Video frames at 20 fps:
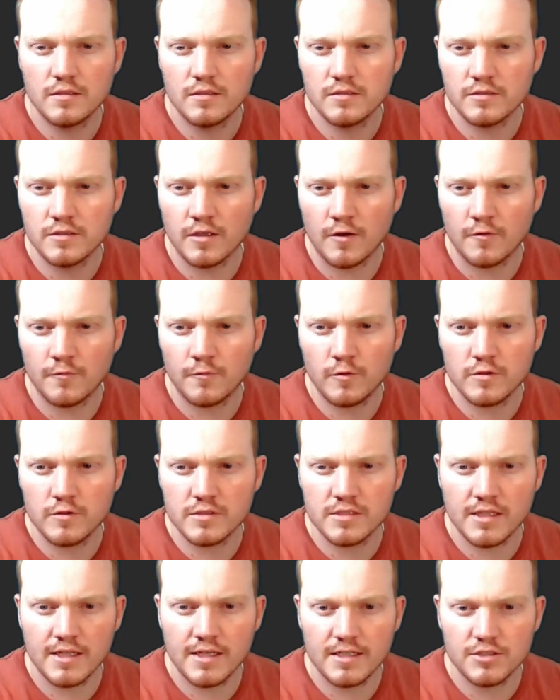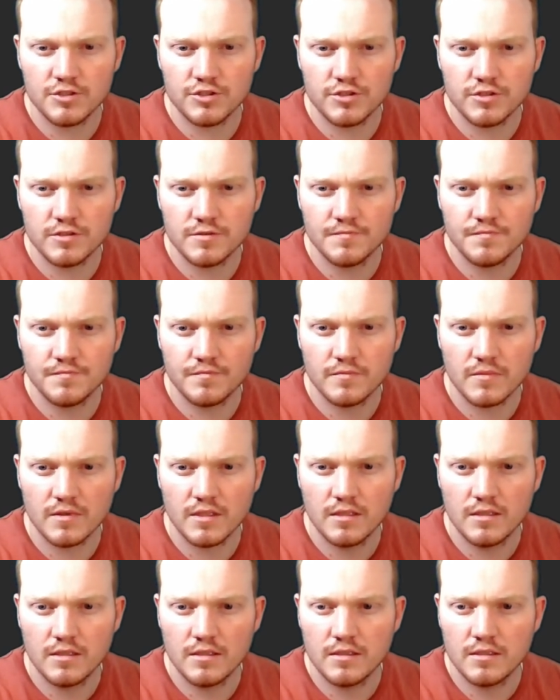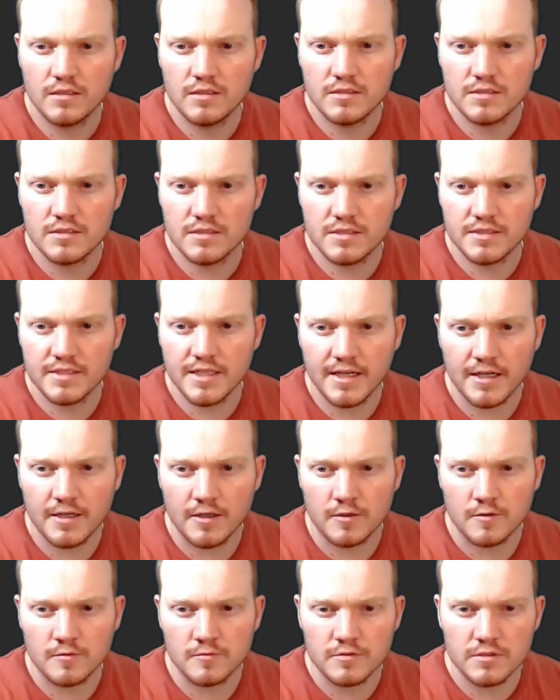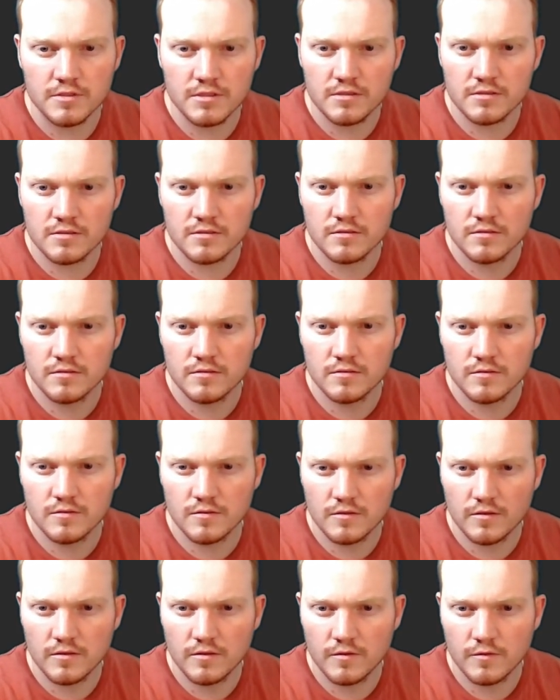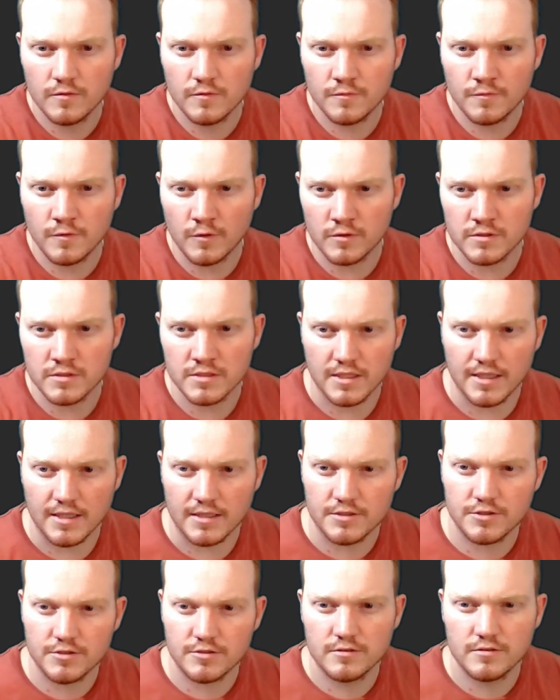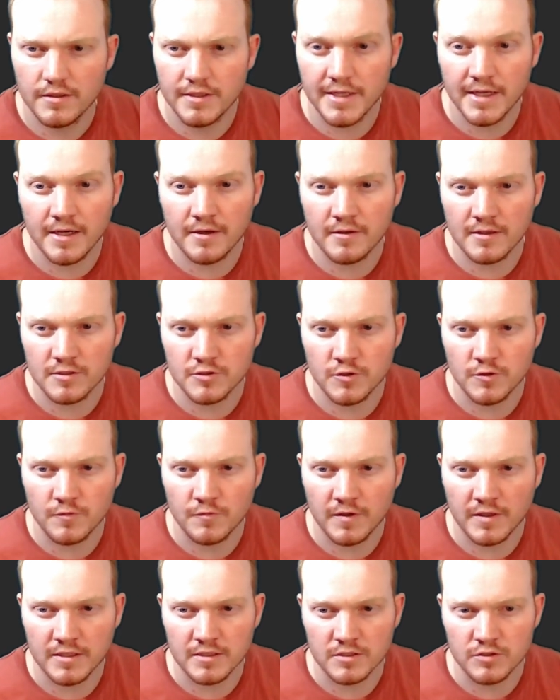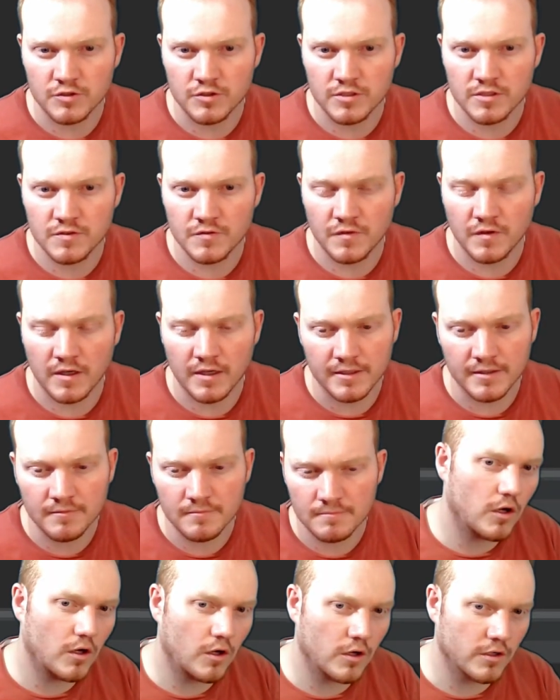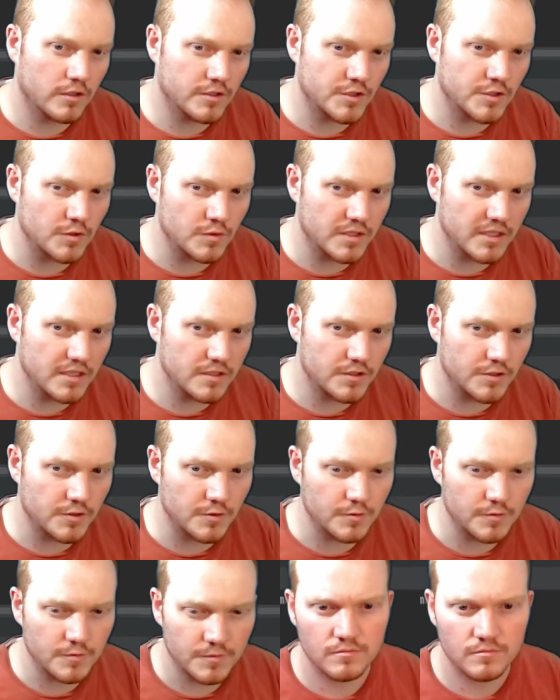dot forward slash sounds forward slash. Now that should find it just fine. R two D two.